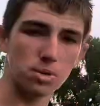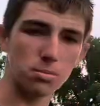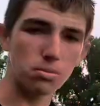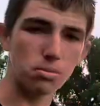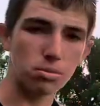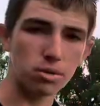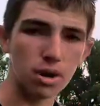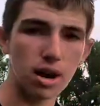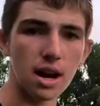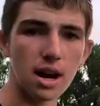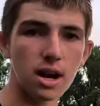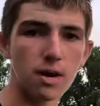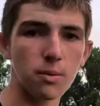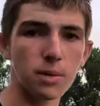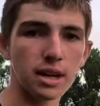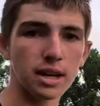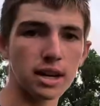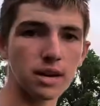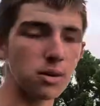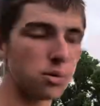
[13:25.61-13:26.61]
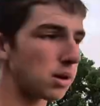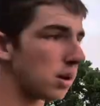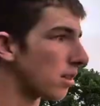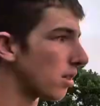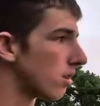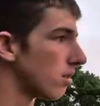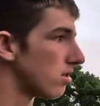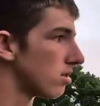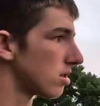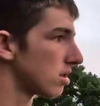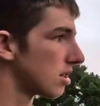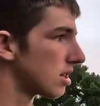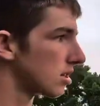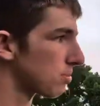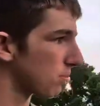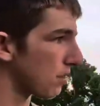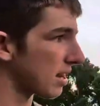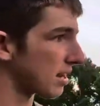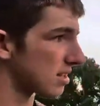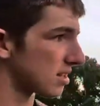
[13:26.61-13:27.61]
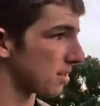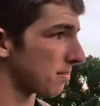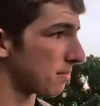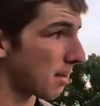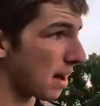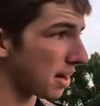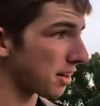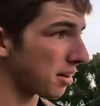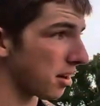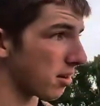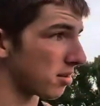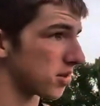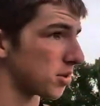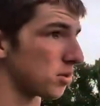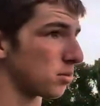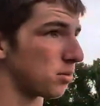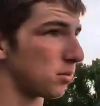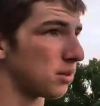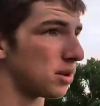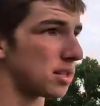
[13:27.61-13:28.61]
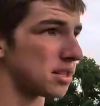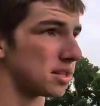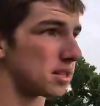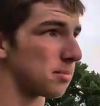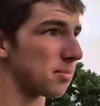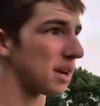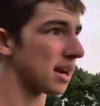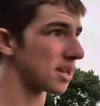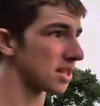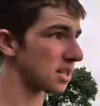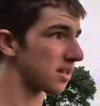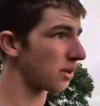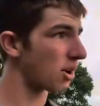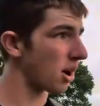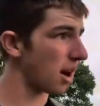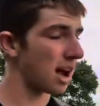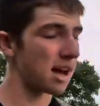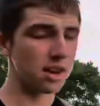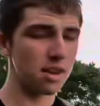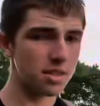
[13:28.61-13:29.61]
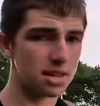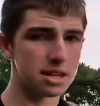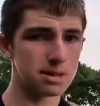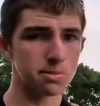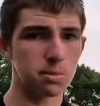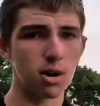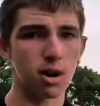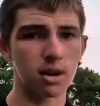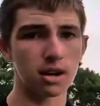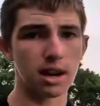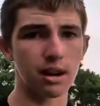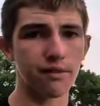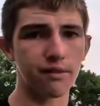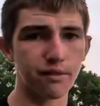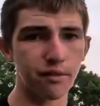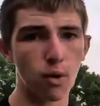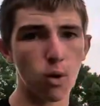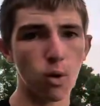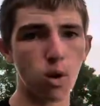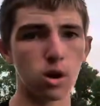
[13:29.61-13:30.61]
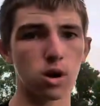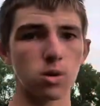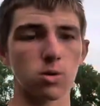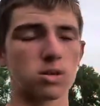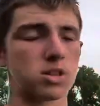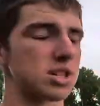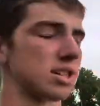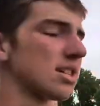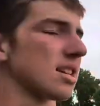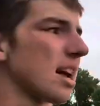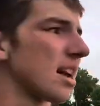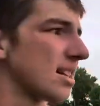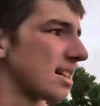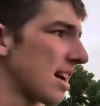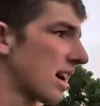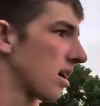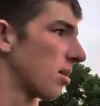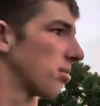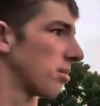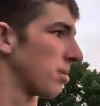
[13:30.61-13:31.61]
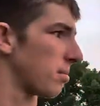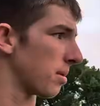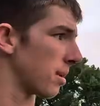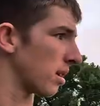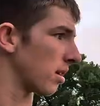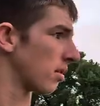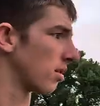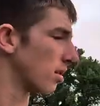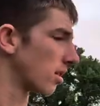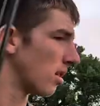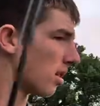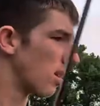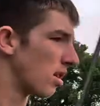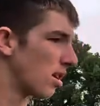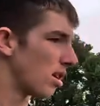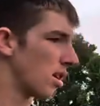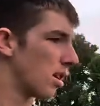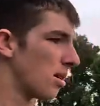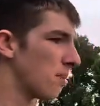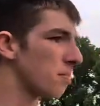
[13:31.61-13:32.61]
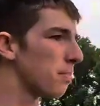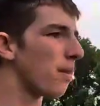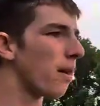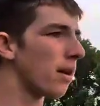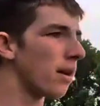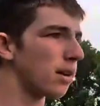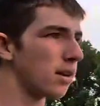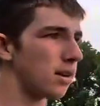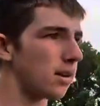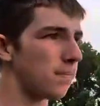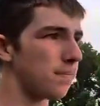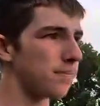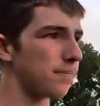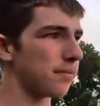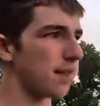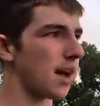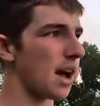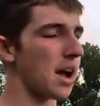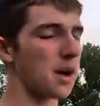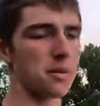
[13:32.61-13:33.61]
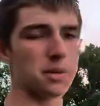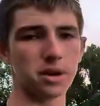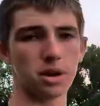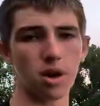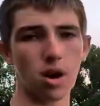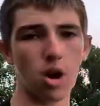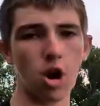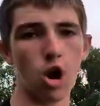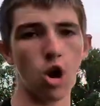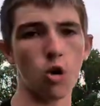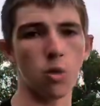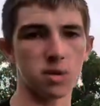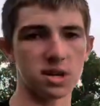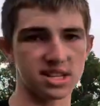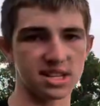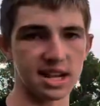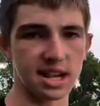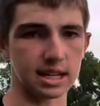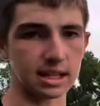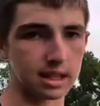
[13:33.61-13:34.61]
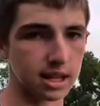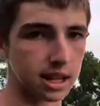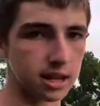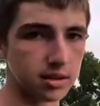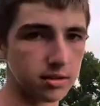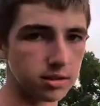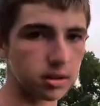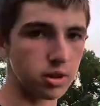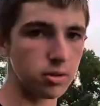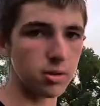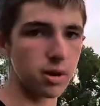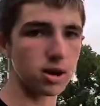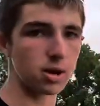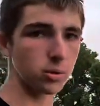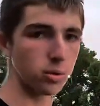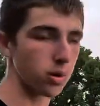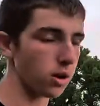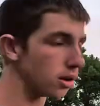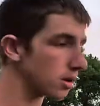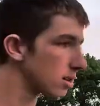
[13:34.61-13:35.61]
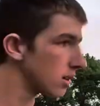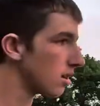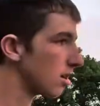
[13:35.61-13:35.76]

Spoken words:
Pray we can get one of those. This place I'm about to go to is the biggest I've caught out of this pond at 4, which is not terribly big, but I would always take that no matter what.